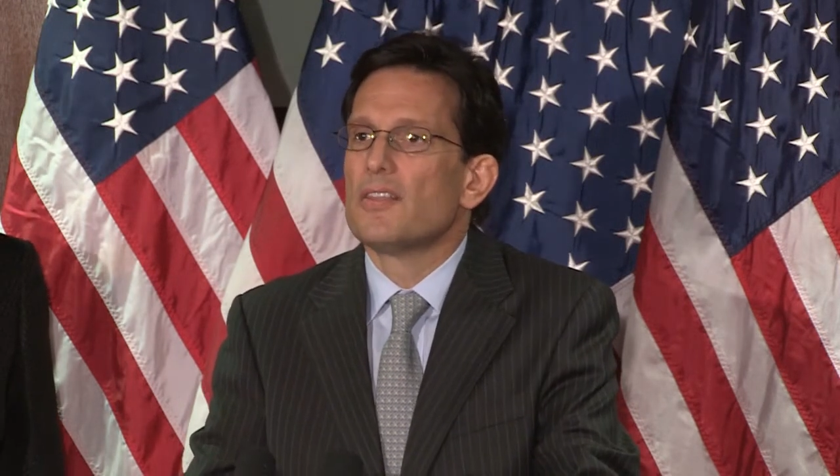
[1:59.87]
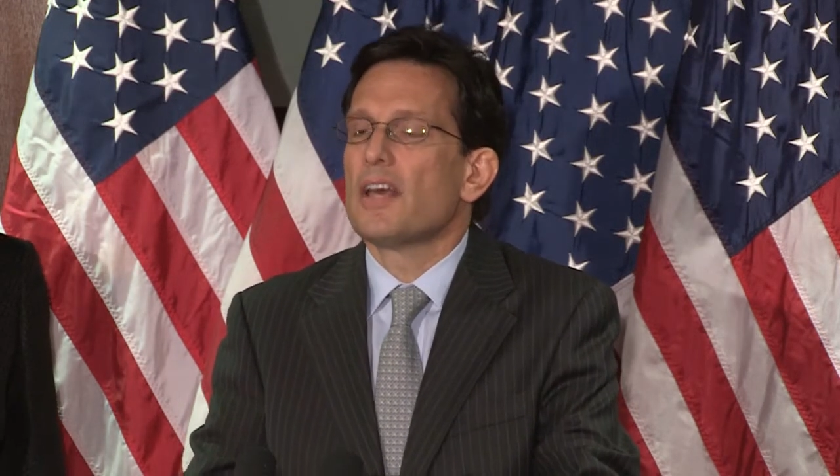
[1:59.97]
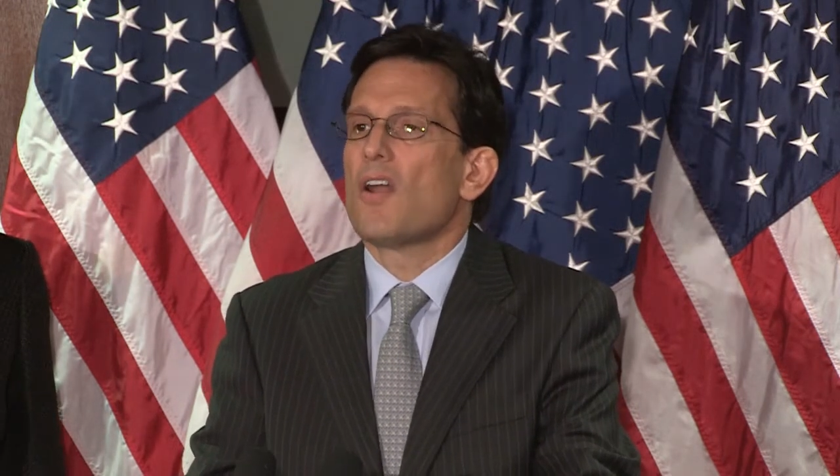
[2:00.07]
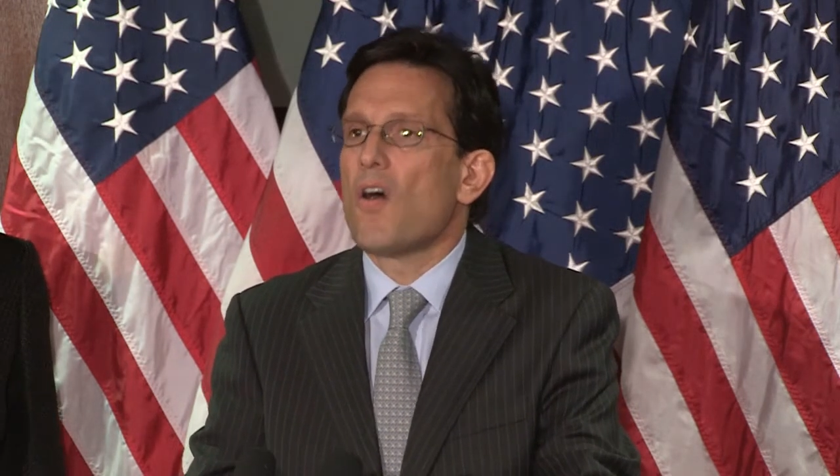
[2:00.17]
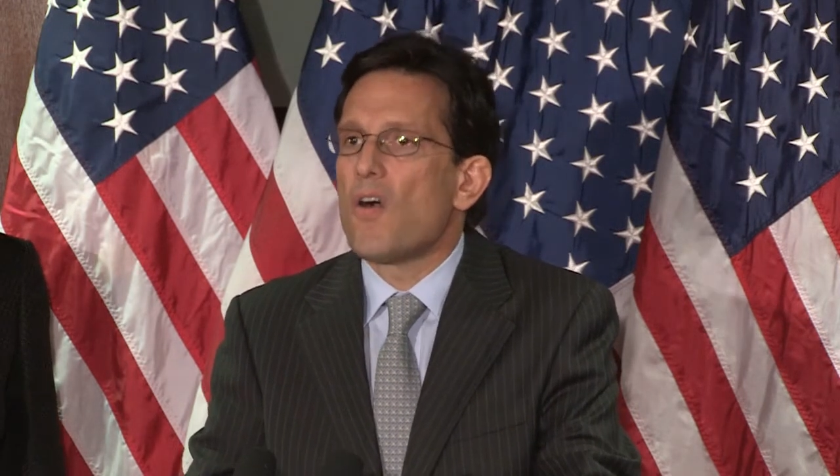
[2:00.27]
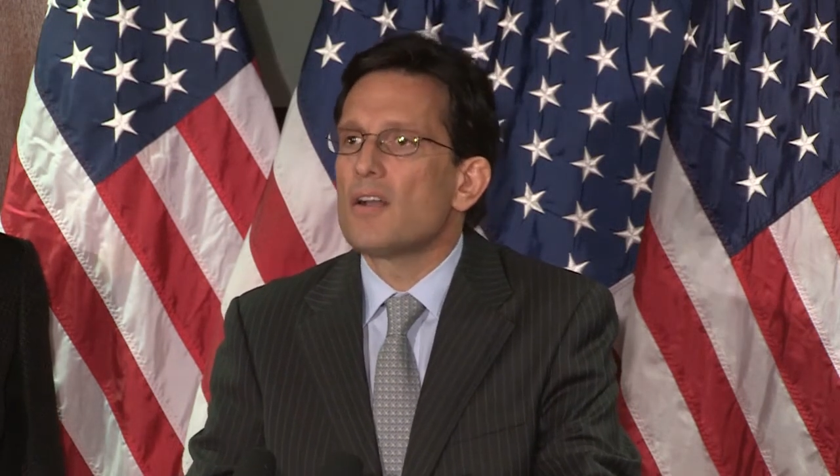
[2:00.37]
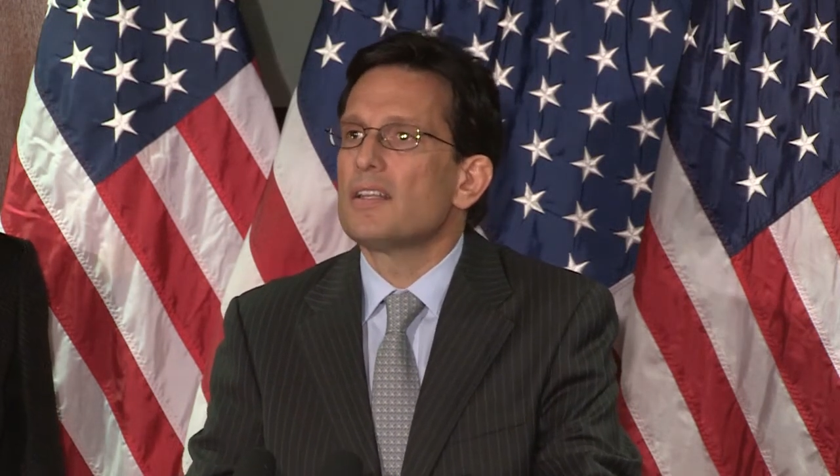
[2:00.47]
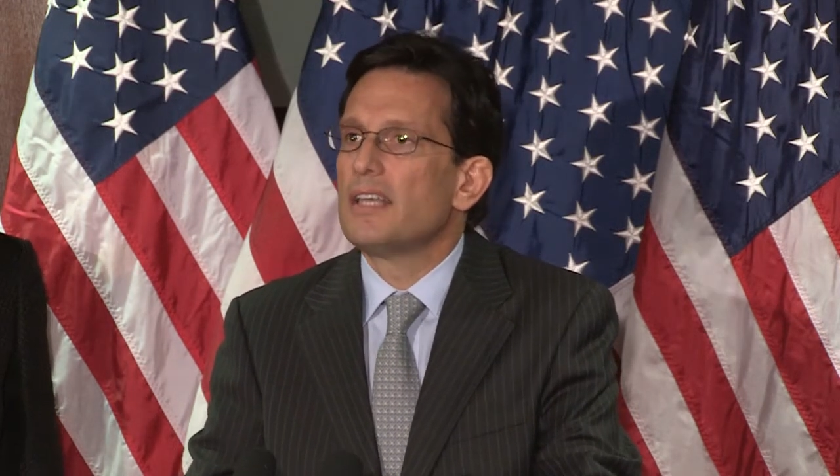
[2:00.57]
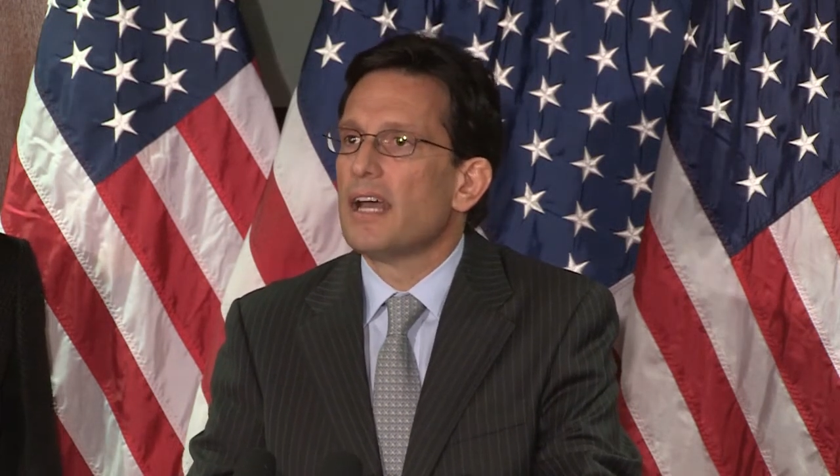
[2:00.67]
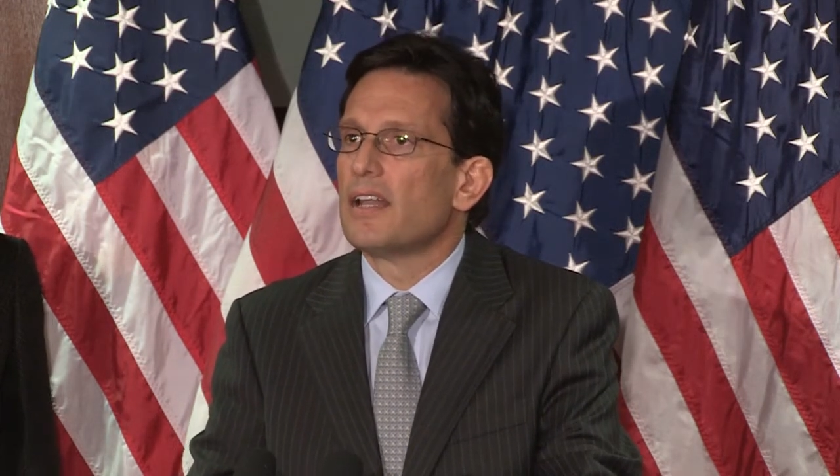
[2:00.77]
that
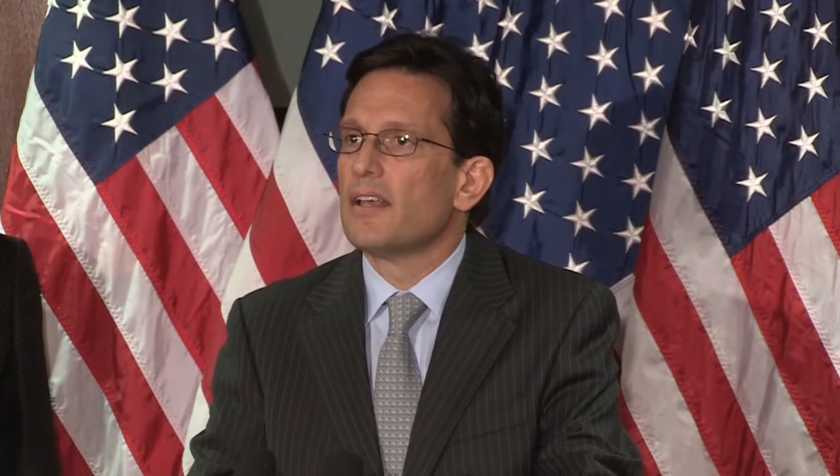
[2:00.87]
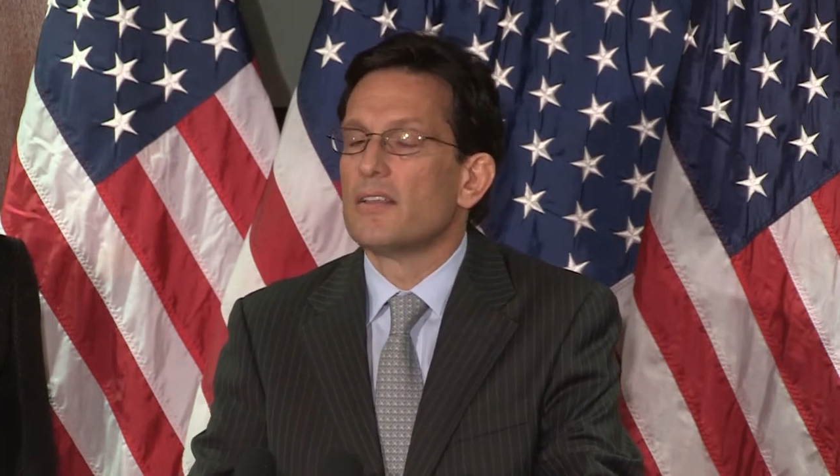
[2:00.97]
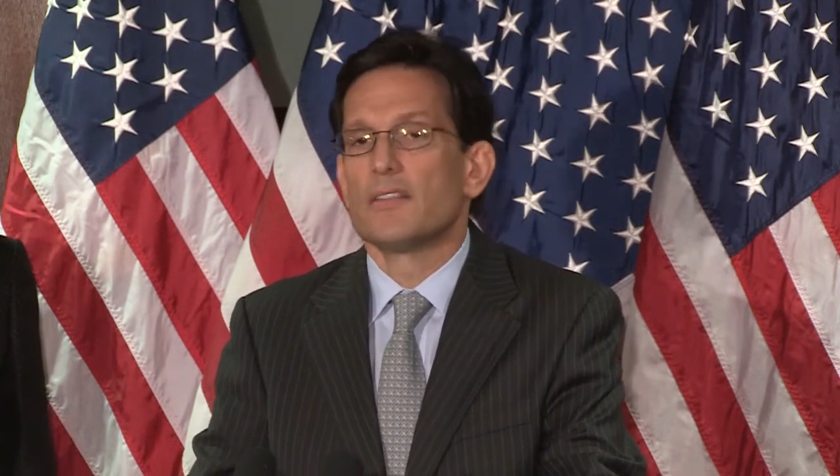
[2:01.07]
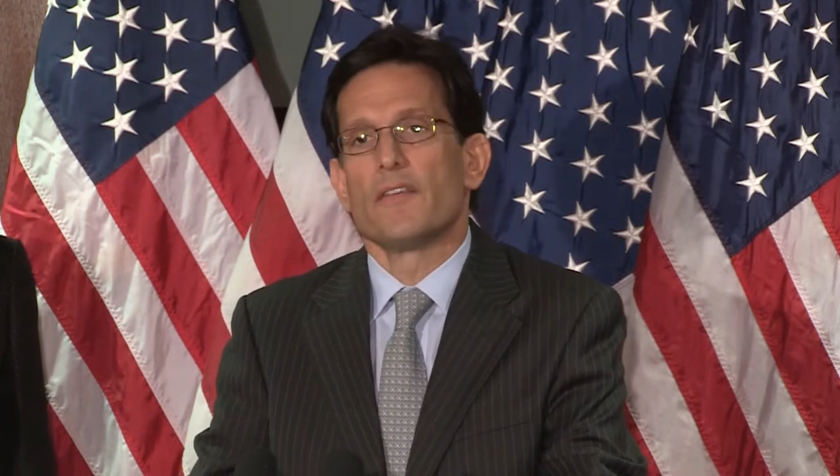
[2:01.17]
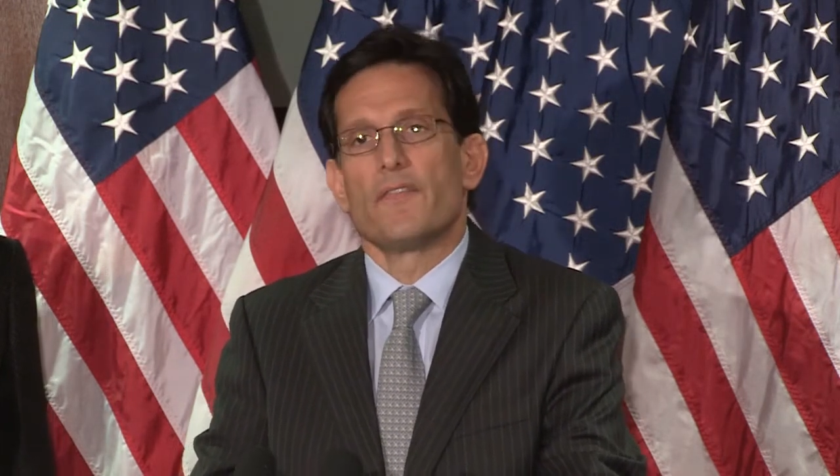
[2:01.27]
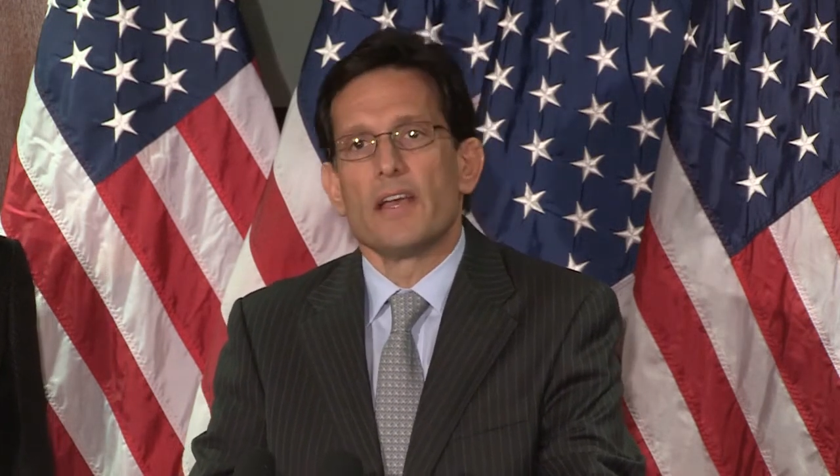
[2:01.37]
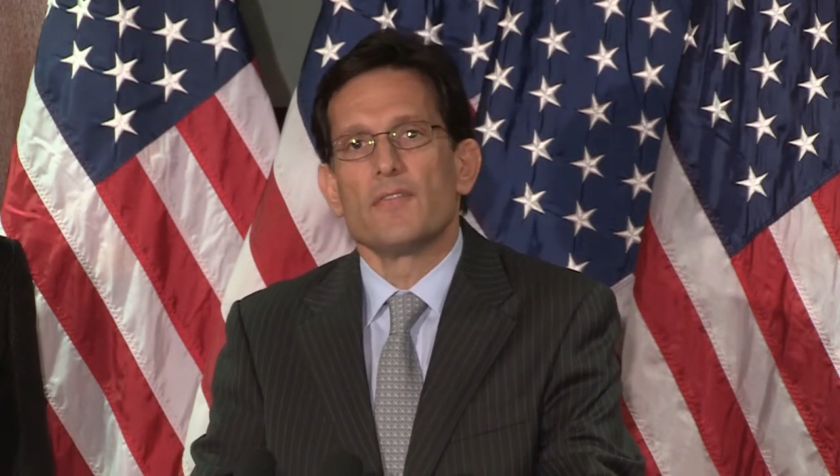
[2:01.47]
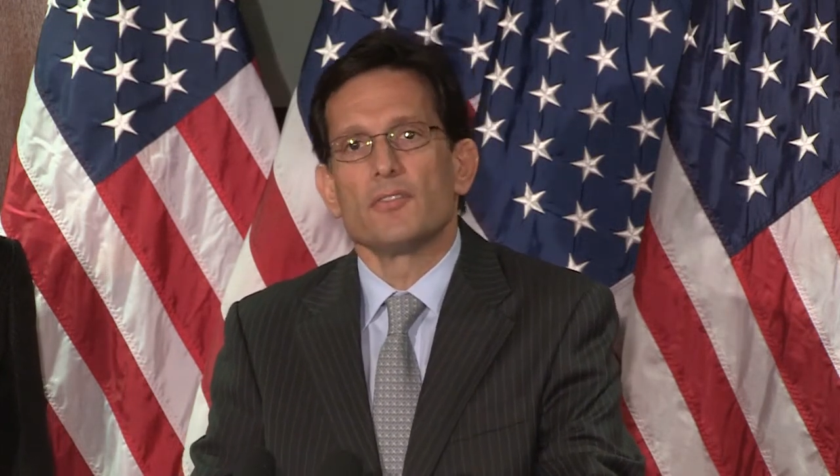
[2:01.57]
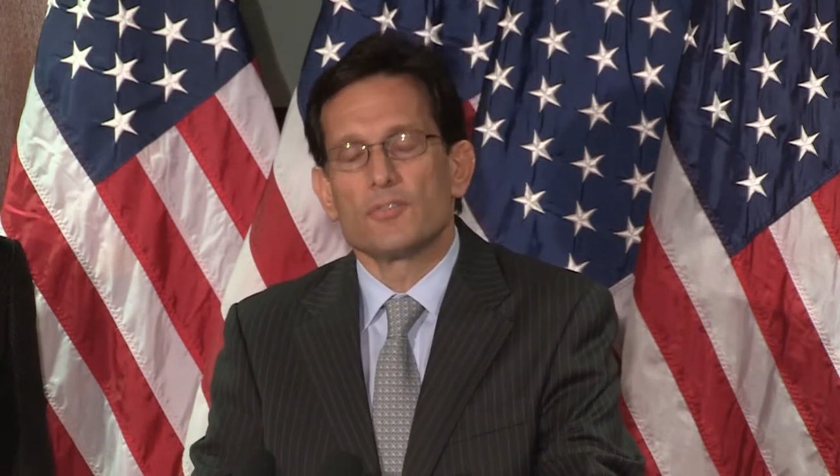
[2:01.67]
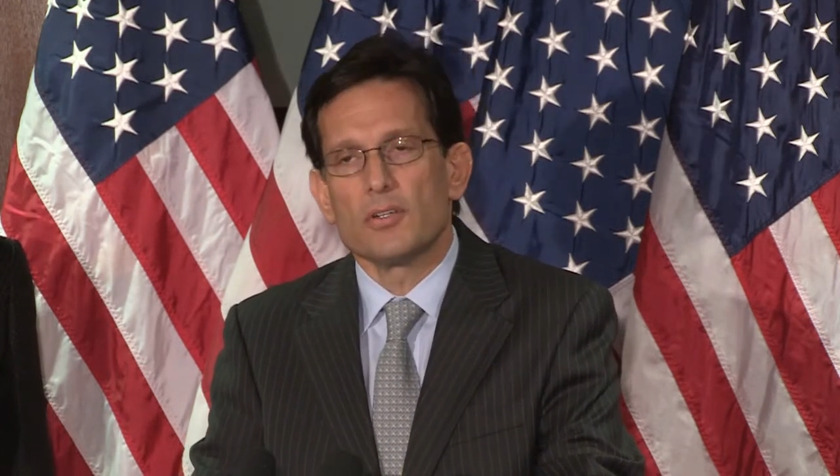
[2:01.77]
aren't getting the
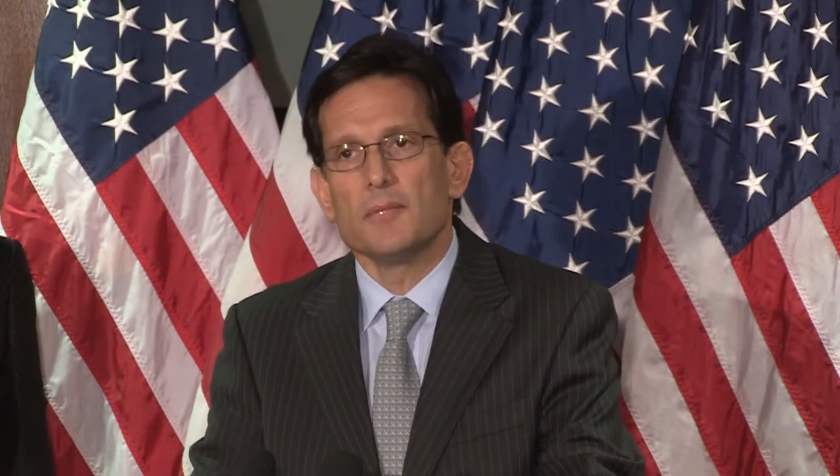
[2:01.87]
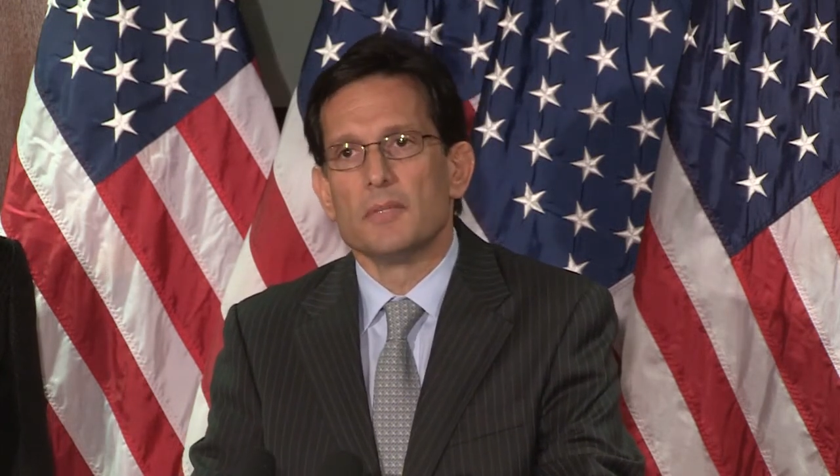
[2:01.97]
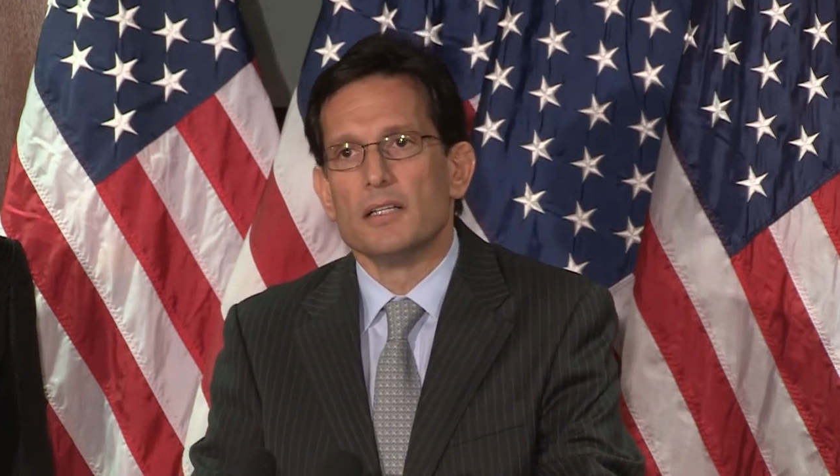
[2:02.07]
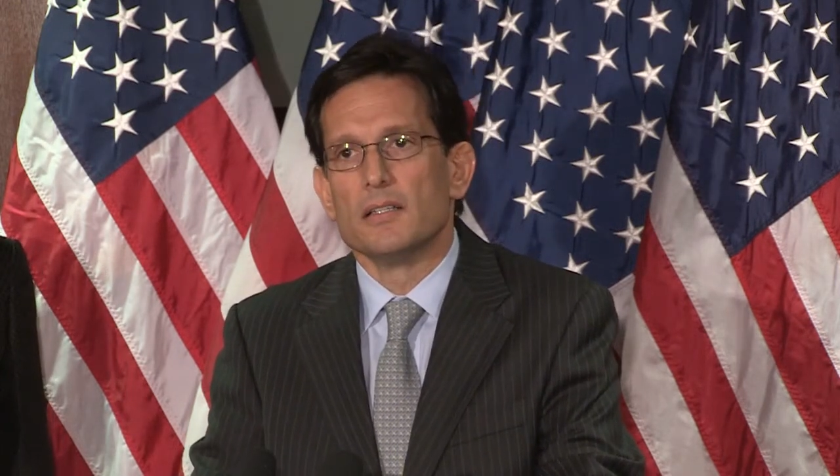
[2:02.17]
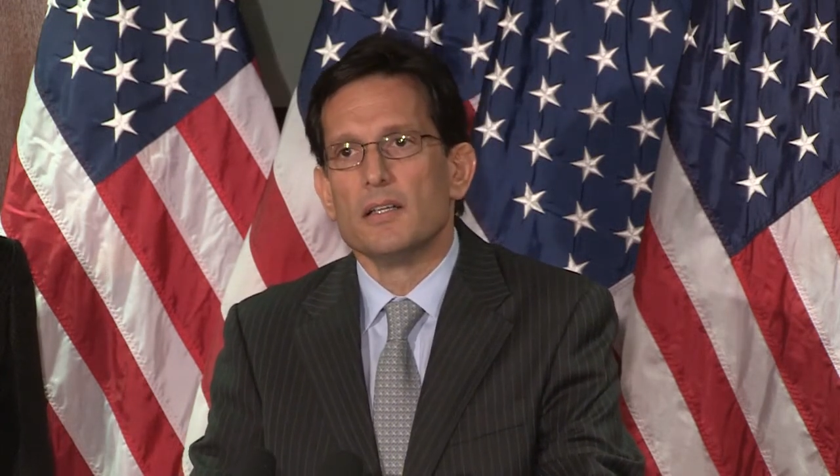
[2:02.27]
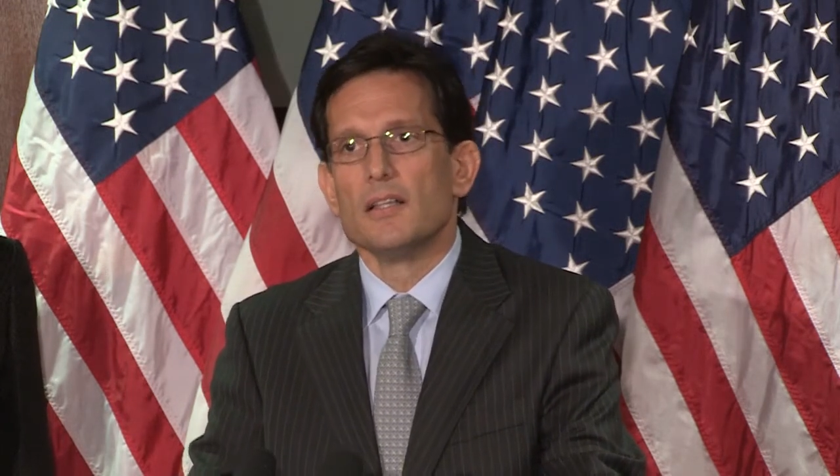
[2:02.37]
favored treatment?